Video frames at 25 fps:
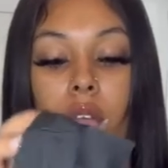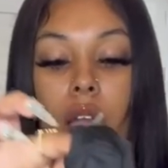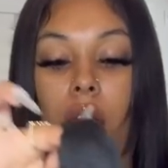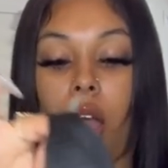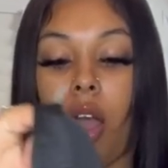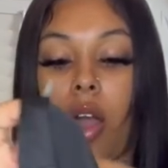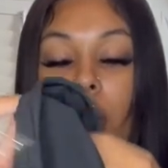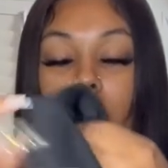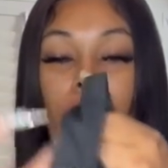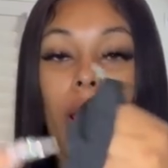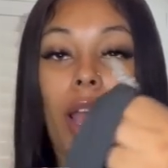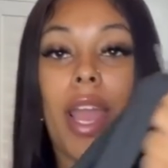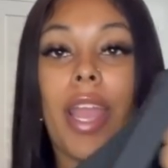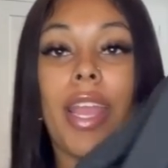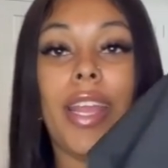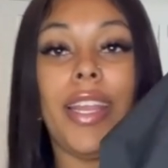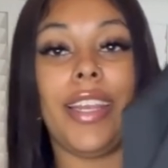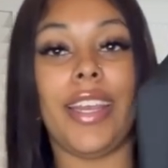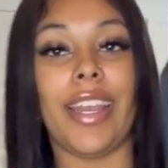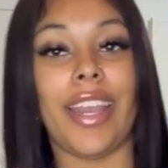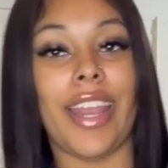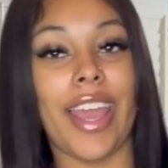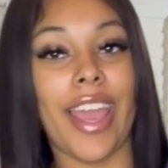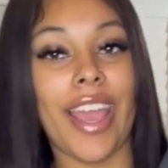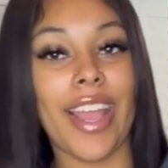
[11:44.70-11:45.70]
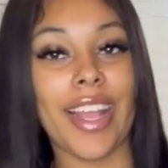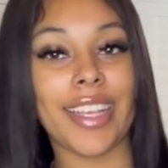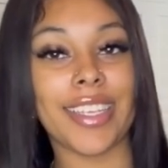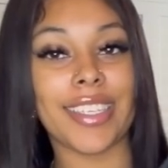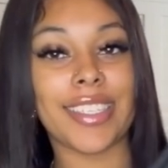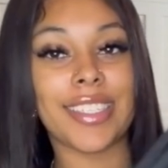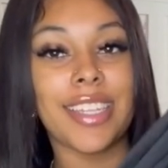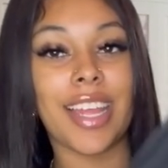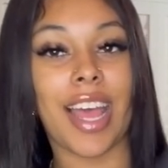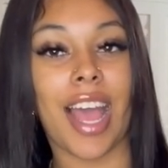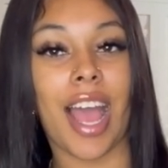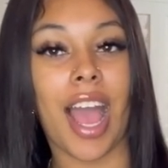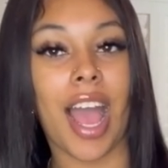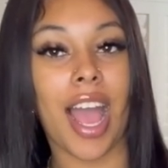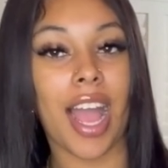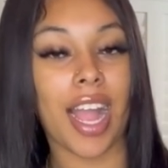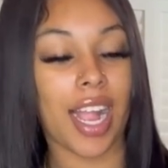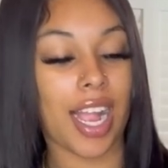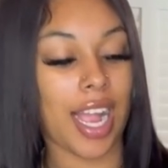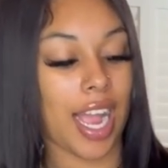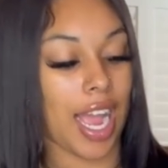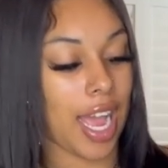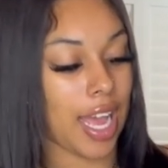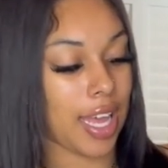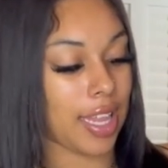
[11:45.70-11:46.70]
Okay, next I
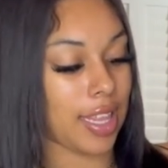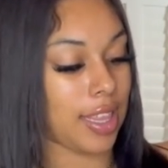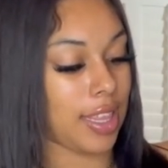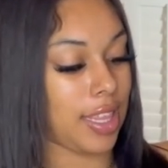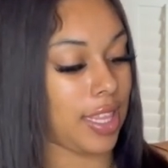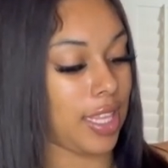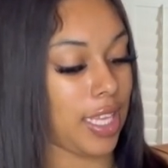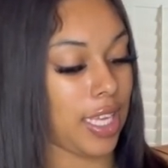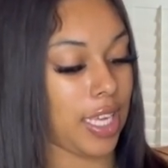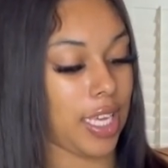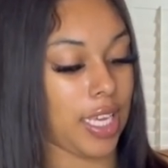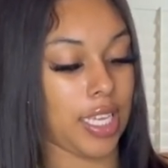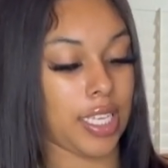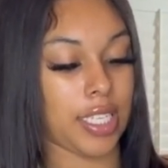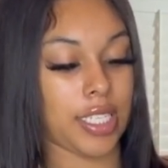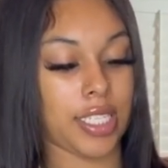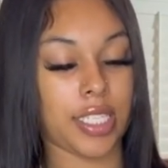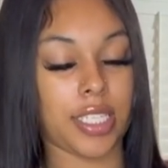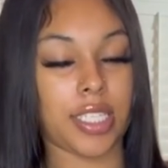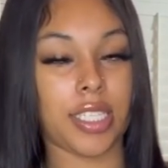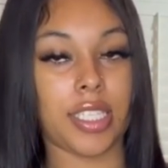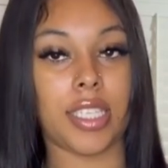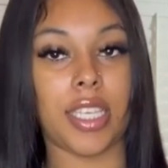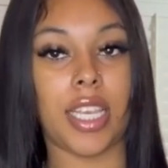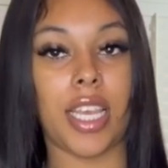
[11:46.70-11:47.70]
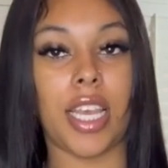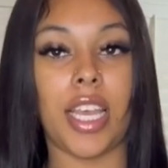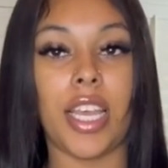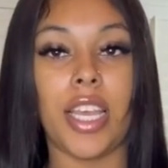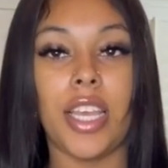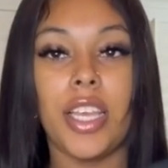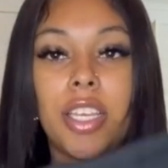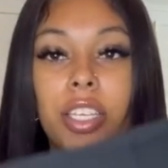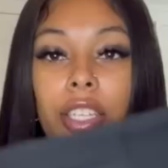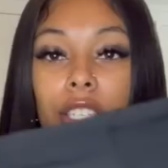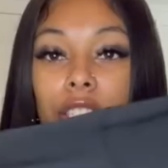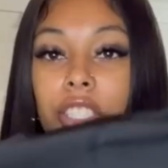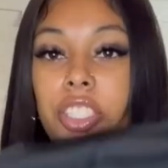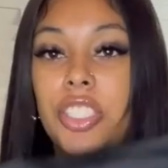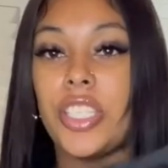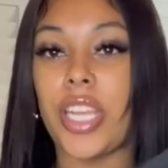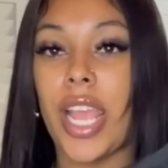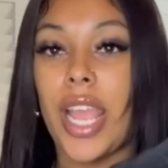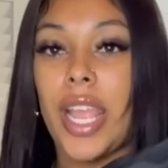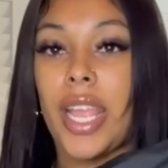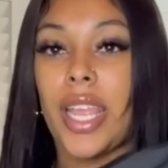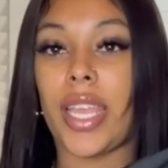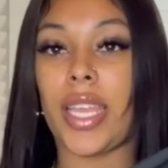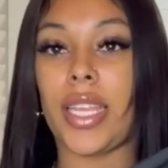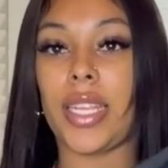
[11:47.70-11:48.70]
got this
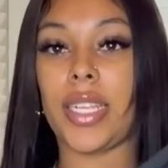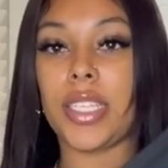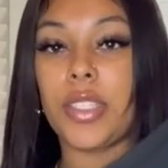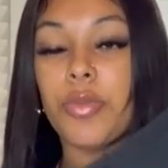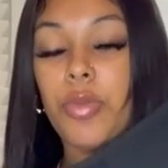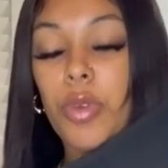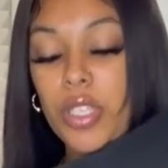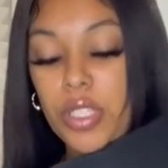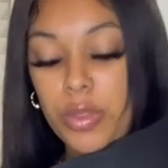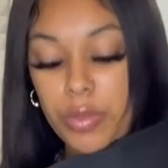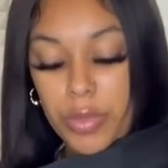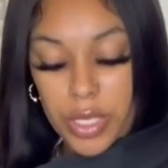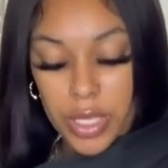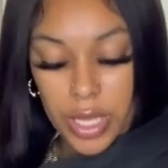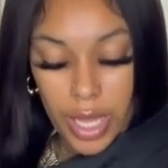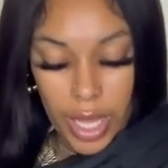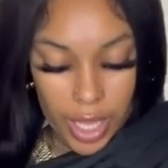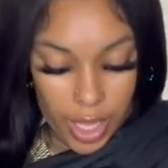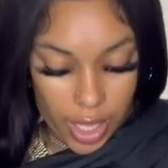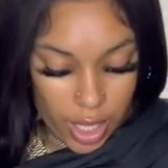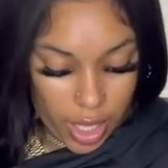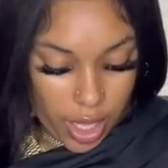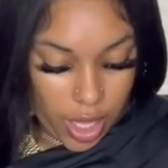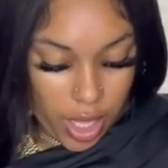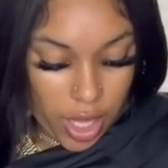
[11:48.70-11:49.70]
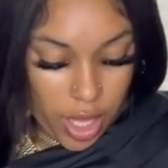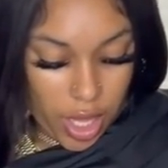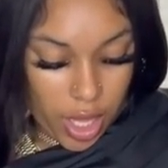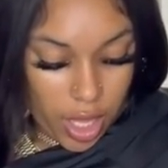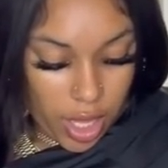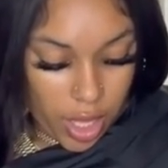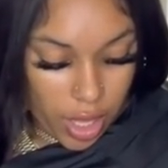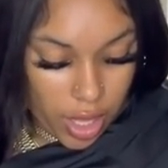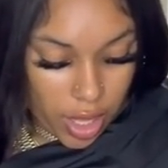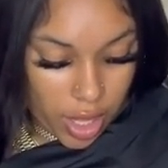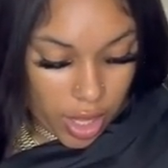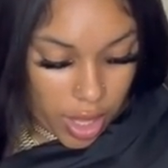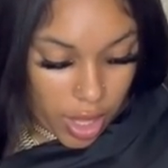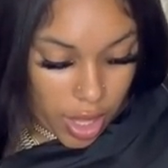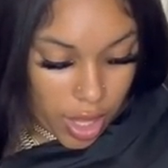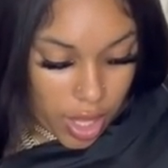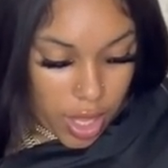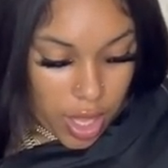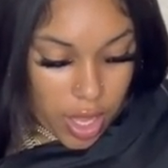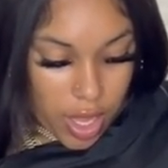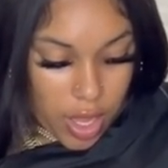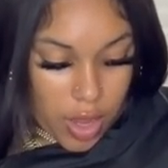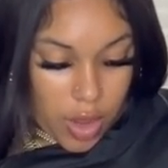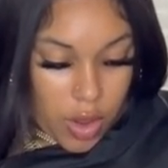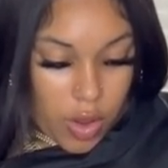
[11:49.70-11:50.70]
jacket. It's supposed to be like
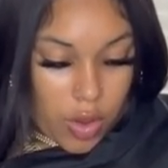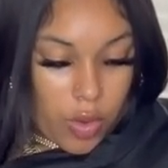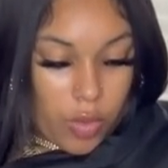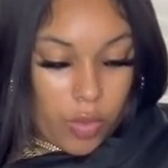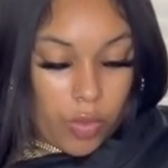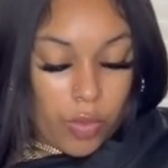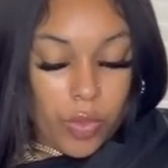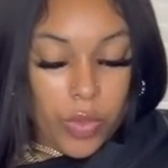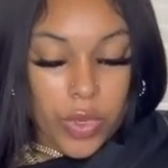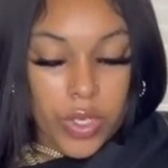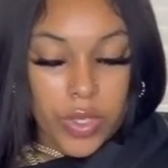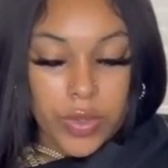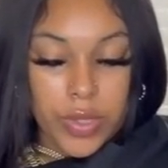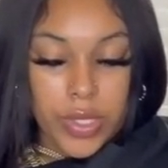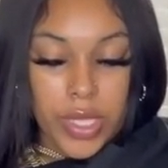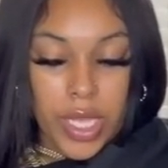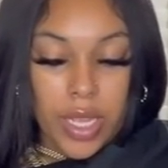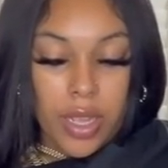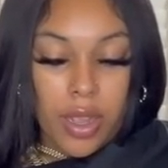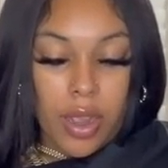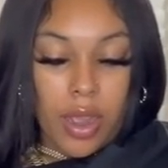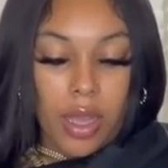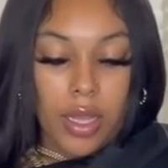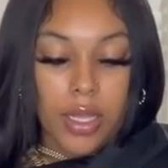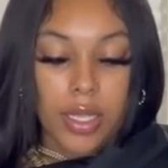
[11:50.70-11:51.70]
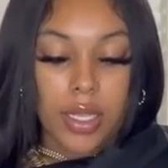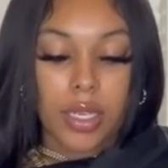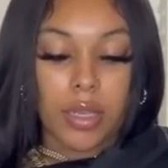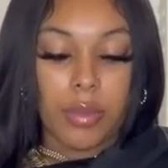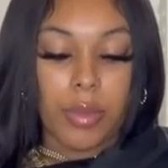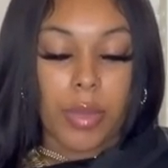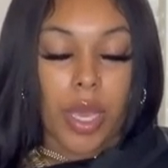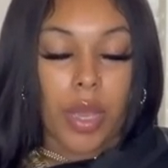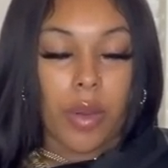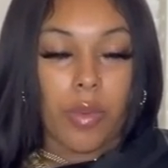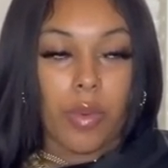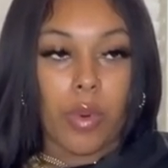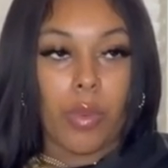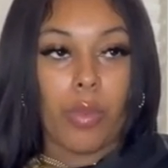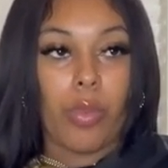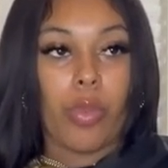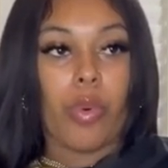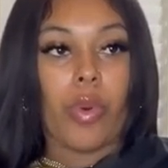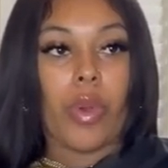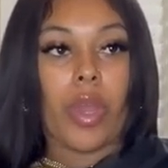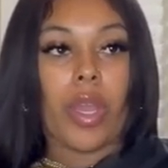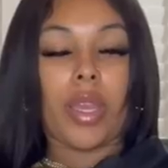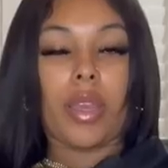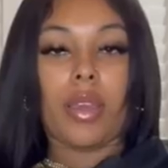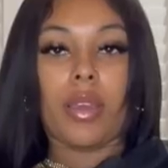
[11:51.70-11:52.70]
what was they calling them at one
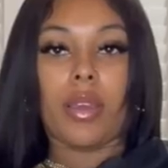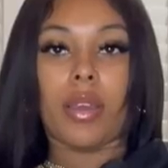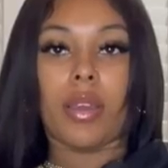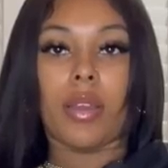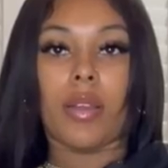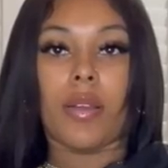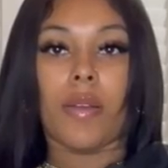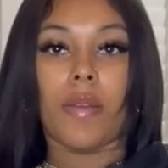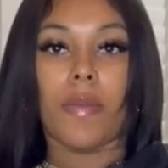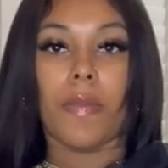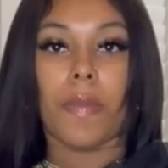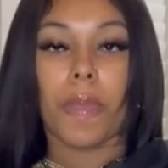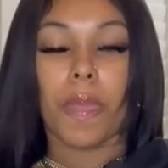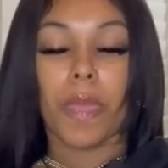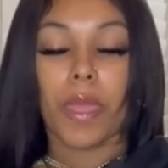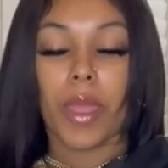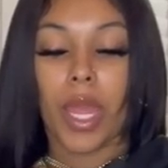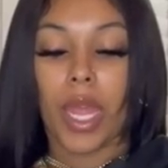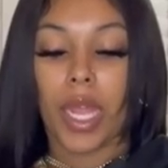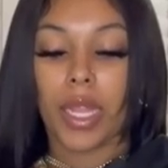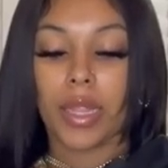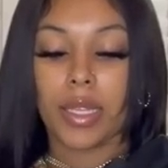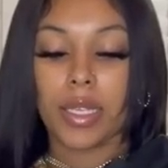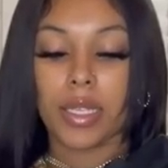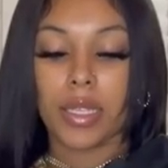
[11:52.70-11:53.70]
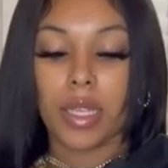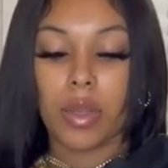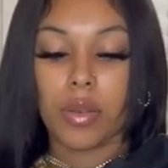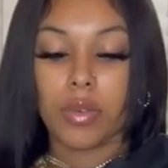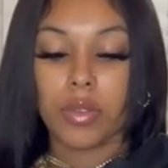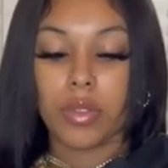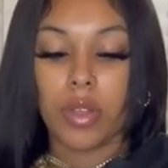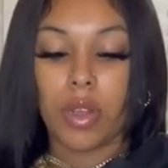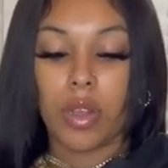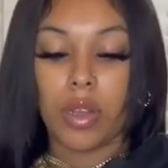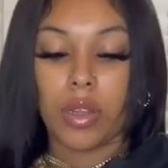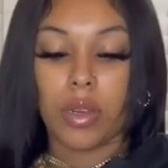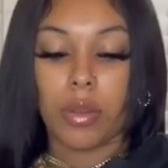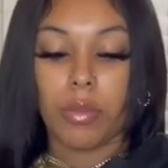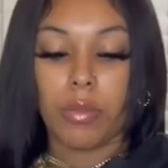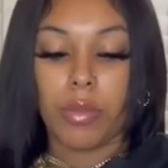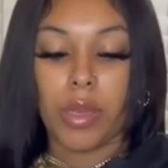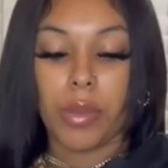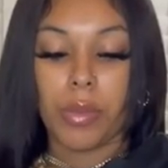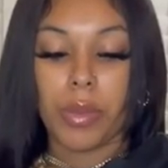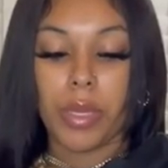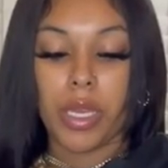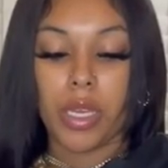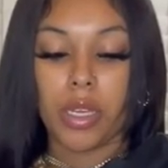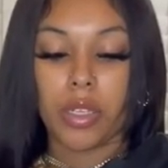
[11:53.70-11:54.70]
point? I think they was calling them
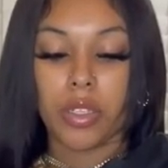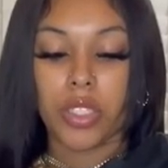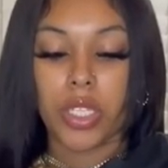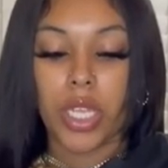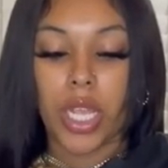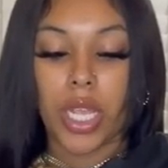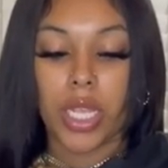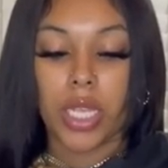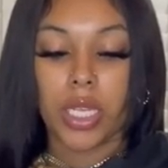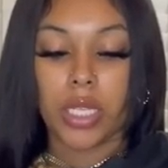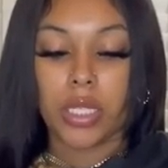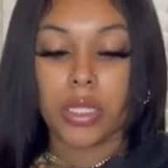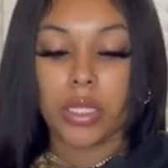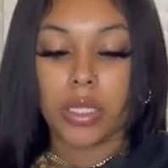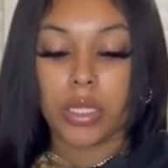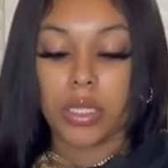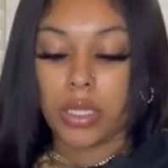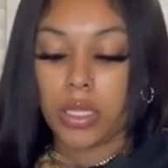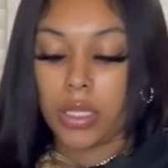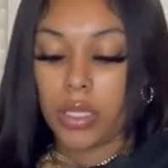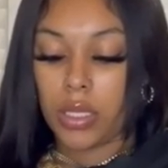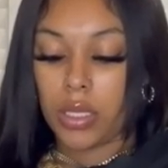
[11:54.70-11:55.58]
BBL jackets.